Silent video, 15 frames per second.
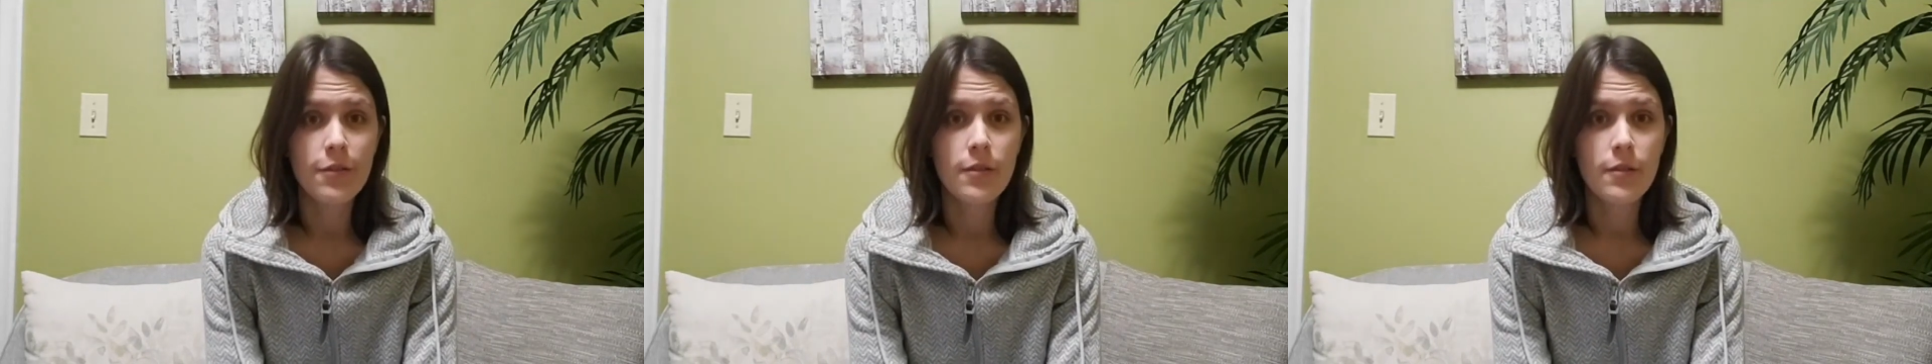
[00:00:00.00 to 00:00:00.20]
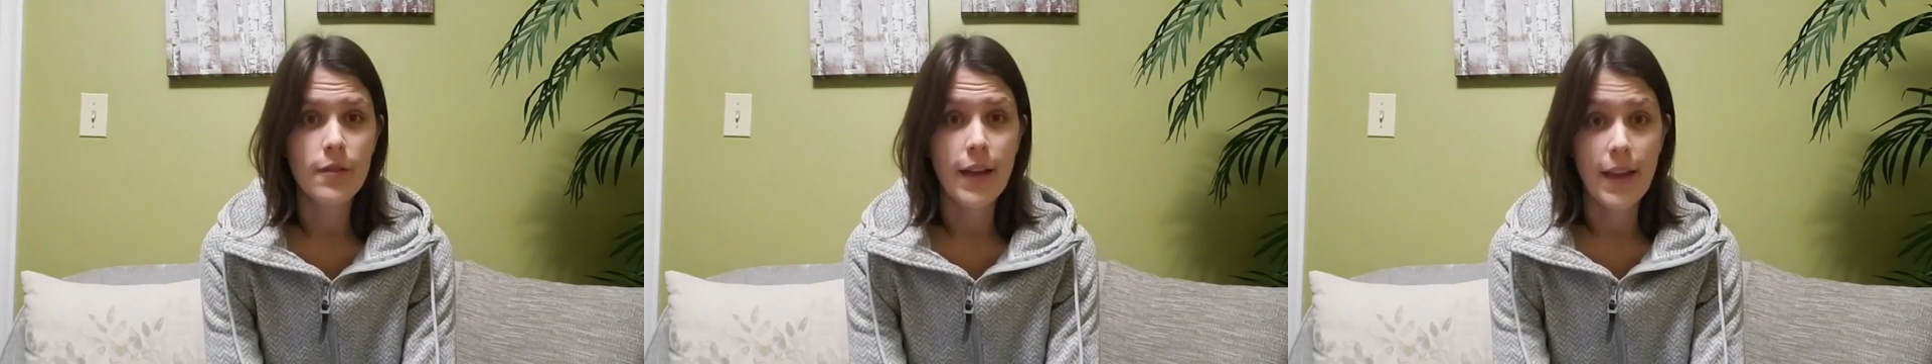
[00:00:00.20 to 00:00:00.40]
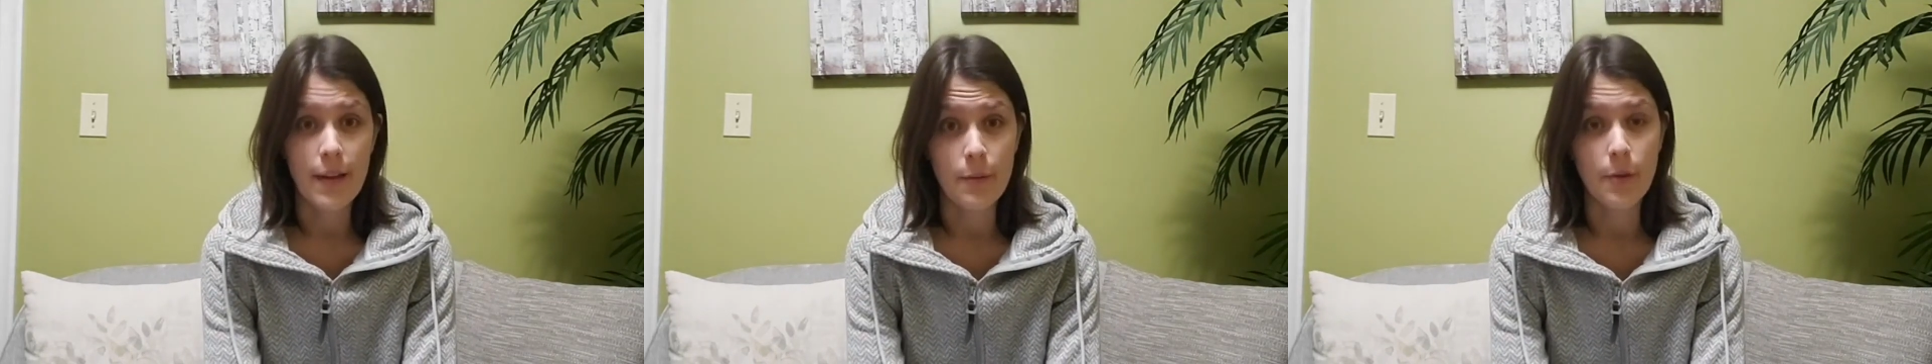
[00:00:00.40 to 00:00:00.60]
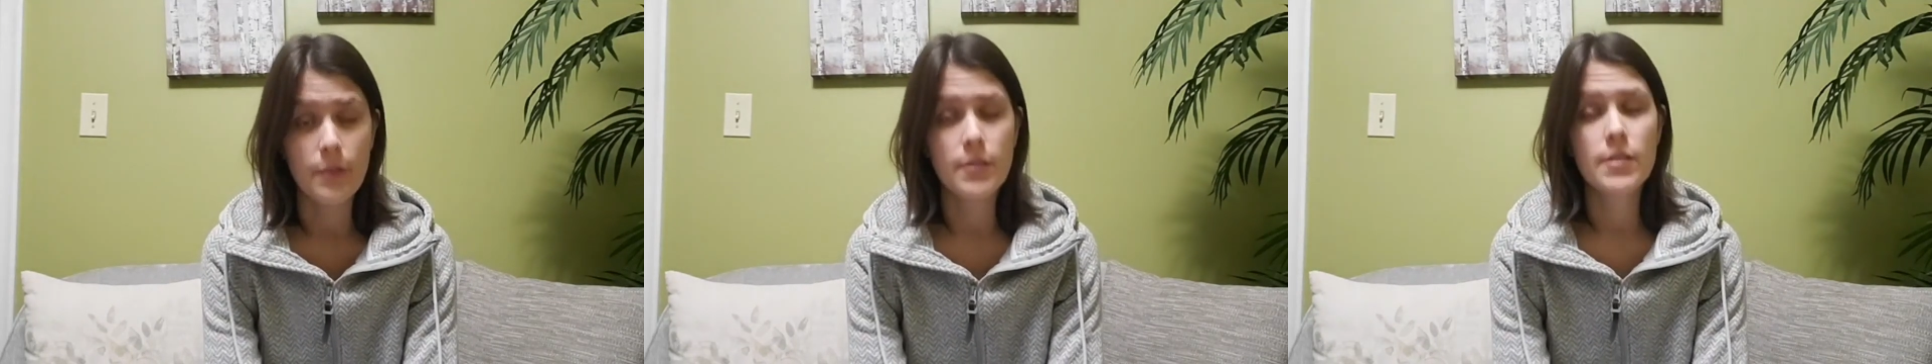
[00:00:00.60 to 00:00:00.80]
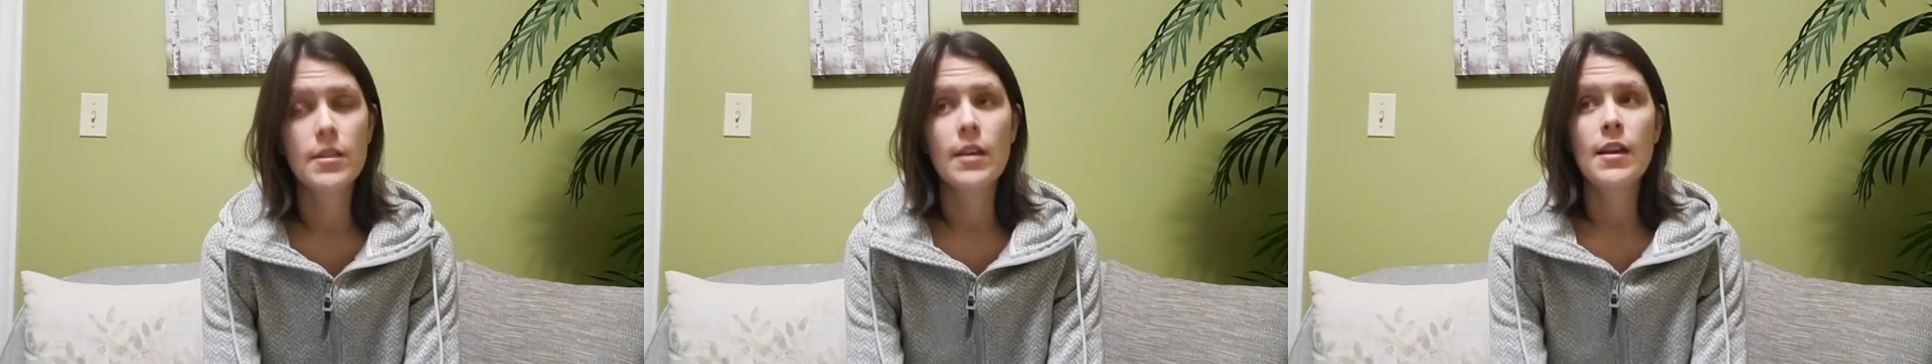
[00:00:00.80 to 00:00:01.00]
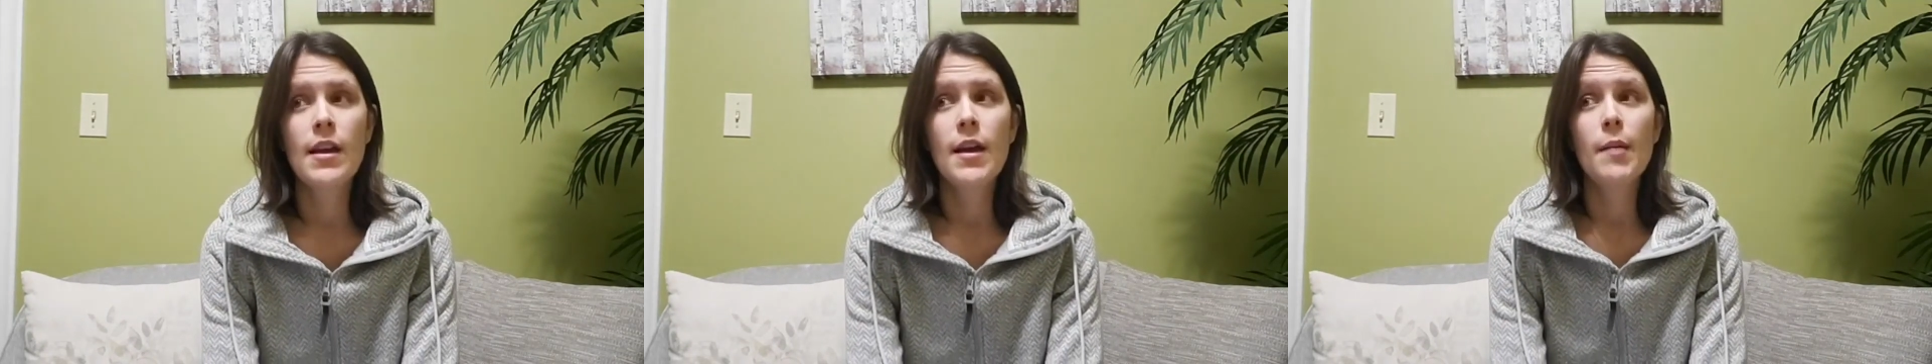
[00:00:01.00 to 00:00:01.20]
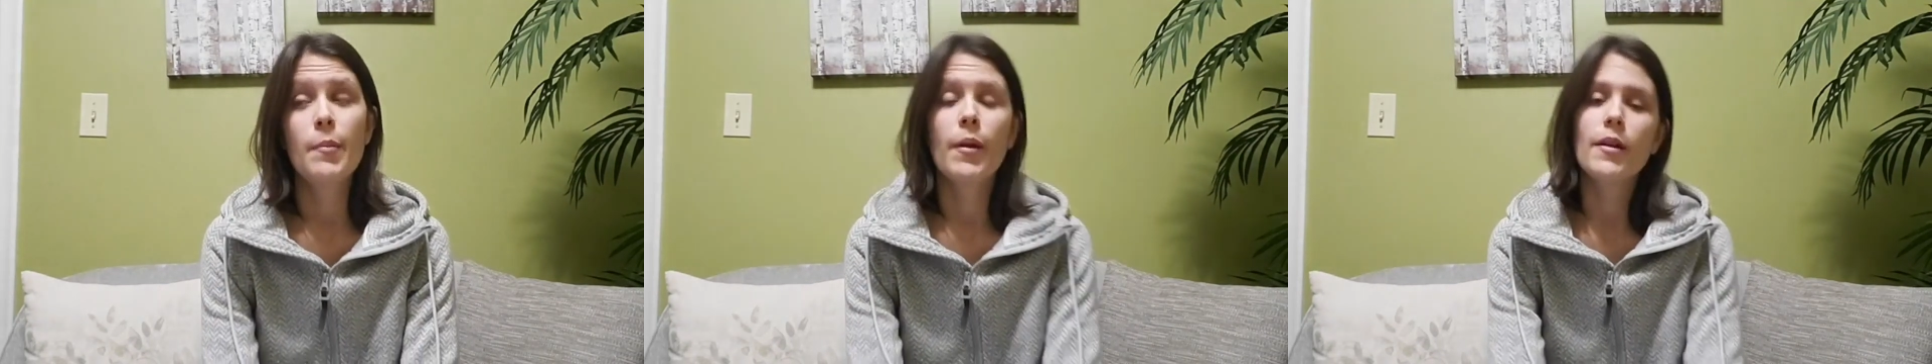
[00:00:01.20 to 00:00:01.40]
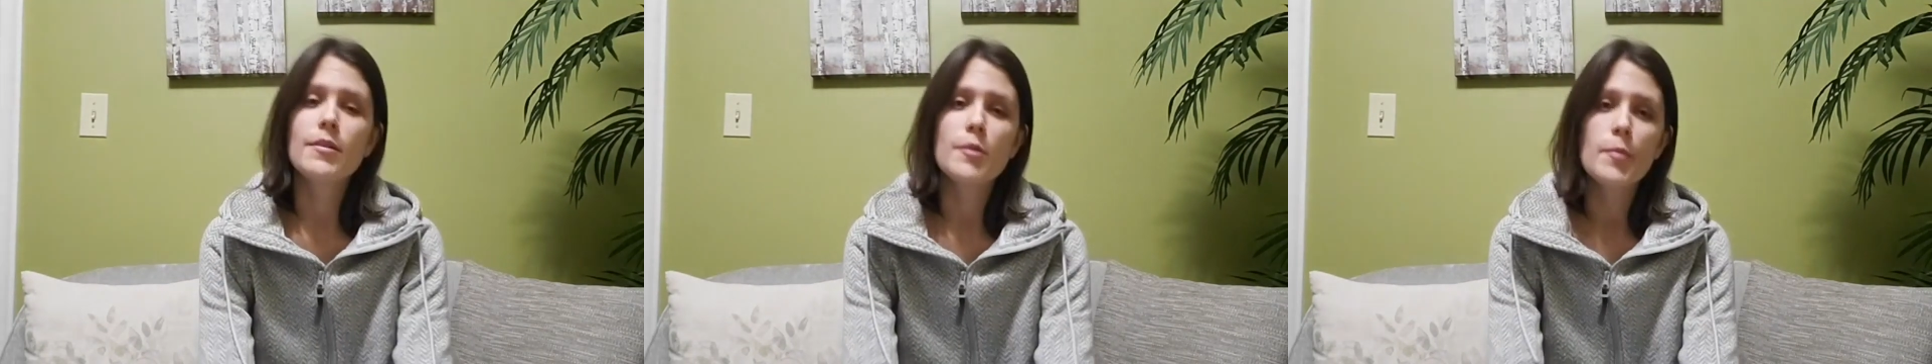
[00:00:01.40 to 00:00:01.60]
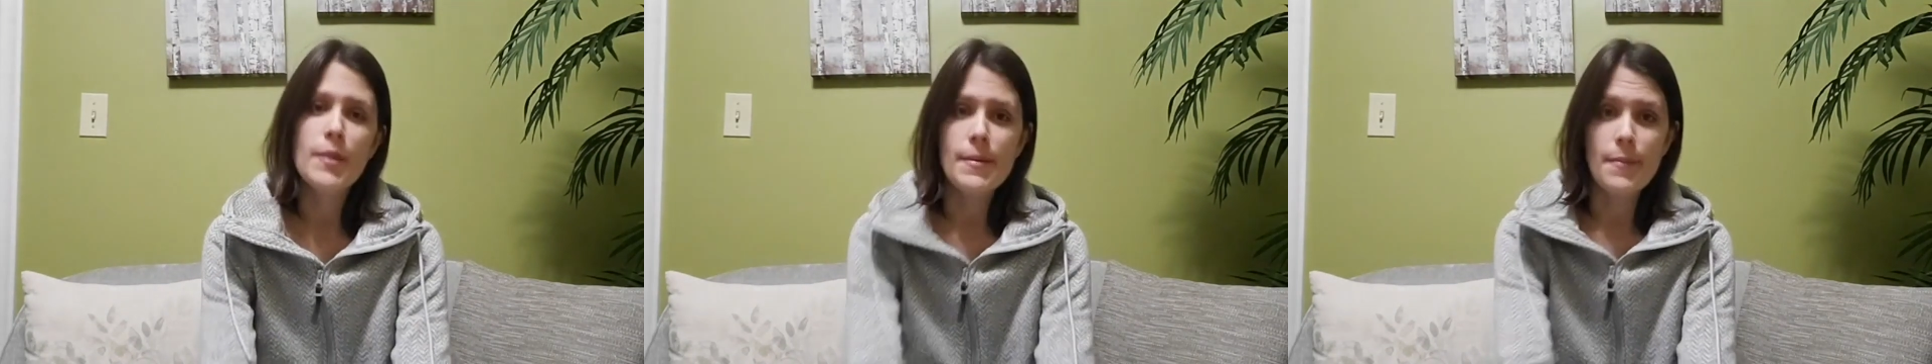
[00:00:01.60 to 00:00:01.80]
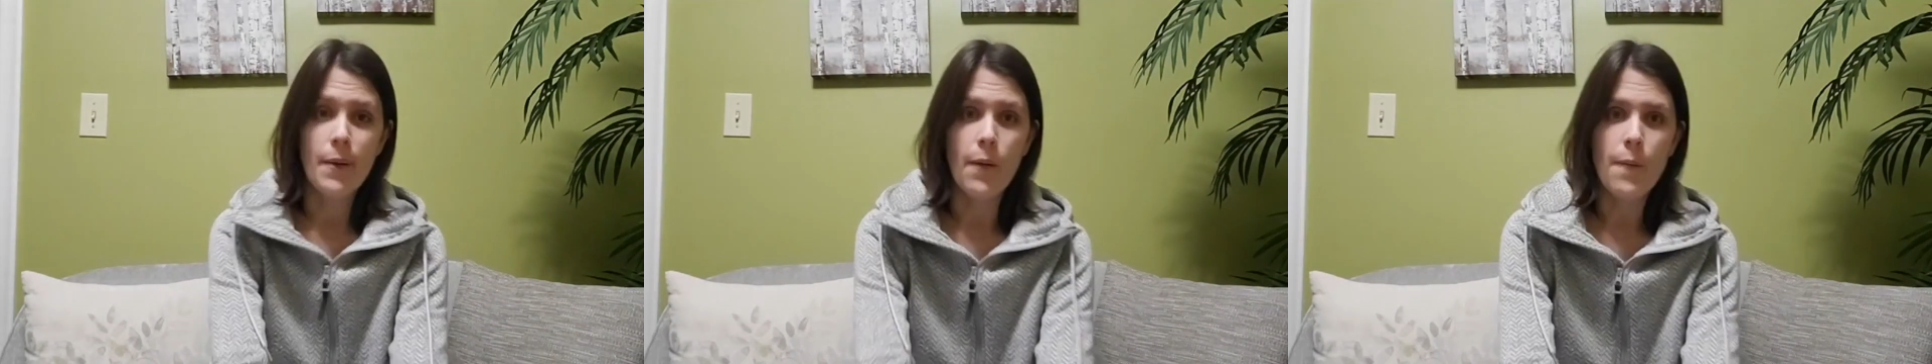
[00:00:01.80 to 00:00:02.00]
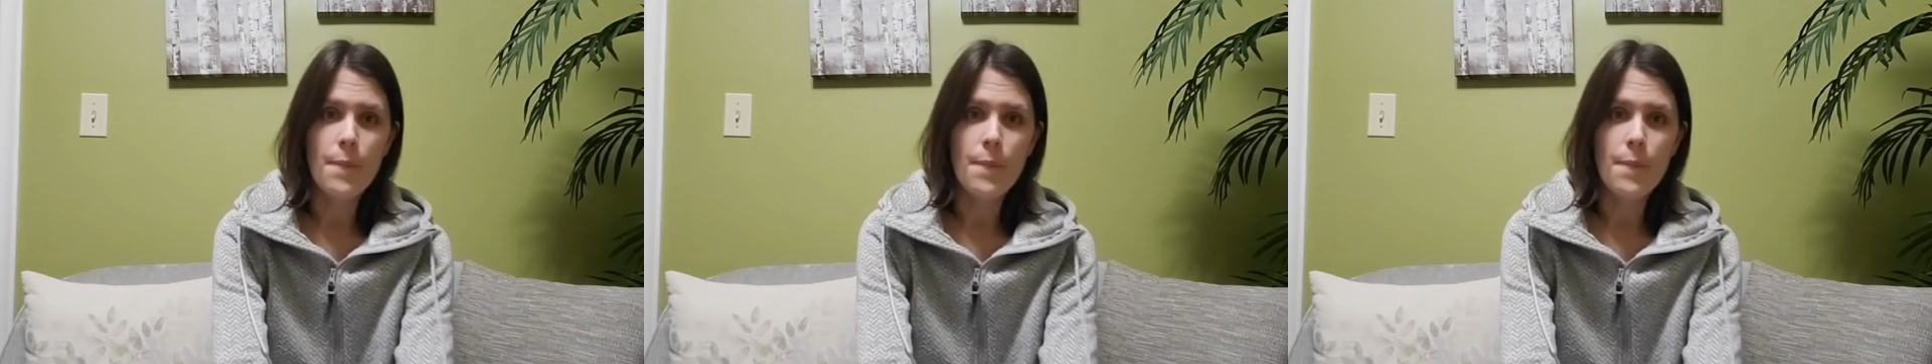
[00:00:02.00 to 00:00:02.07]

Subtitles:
animals, but also people,